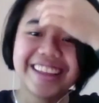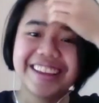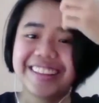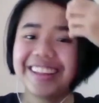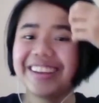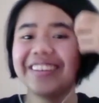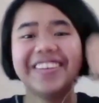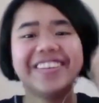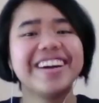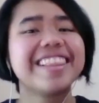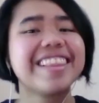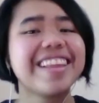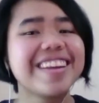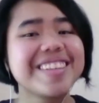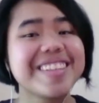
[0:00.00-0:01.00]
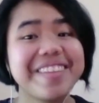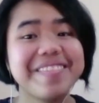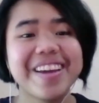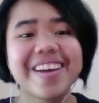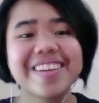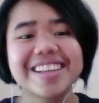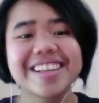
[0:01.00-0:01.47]
like you know, oh, I lost
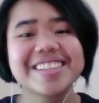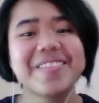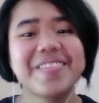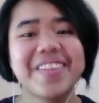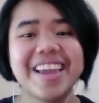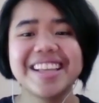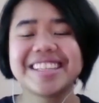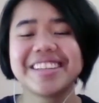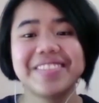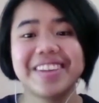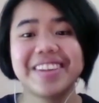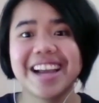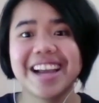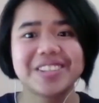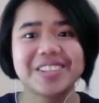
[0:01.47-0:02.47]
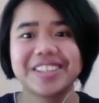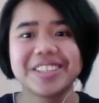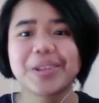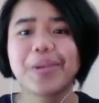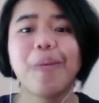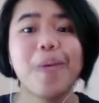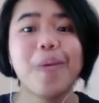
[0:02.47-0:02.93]
eight pounds. That's amazing, but actually
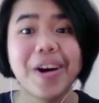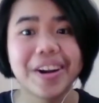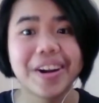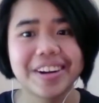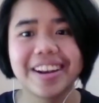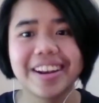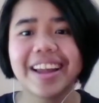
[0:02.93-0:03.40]
just water.